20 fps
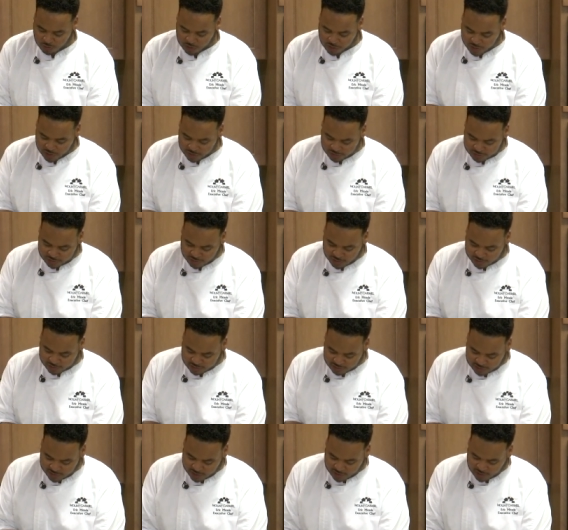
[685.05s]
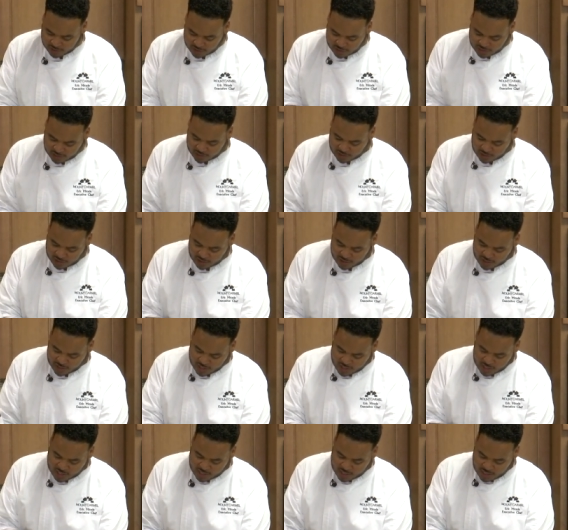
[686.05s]
on there. So I'll just take a
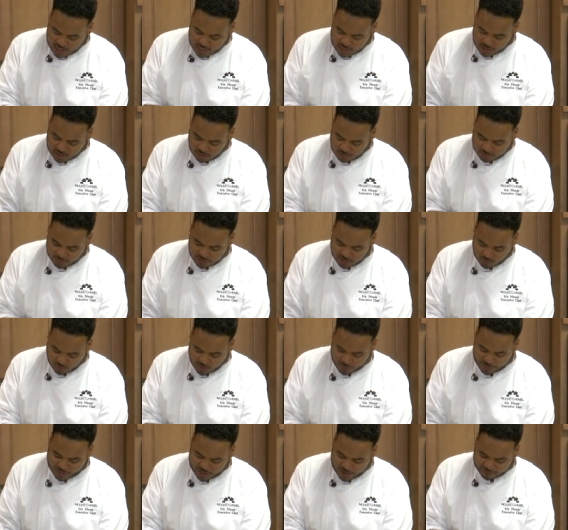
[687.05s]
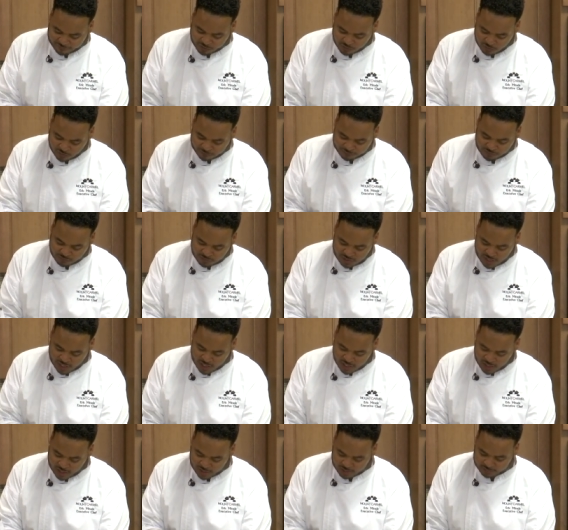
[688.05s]
little bit, run my knife through it a few
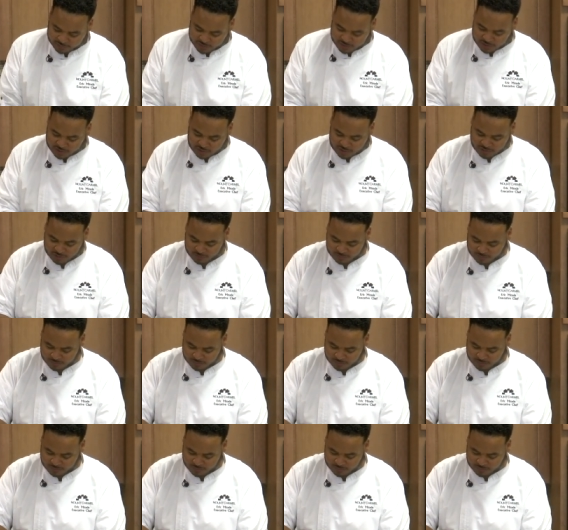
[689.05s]
times,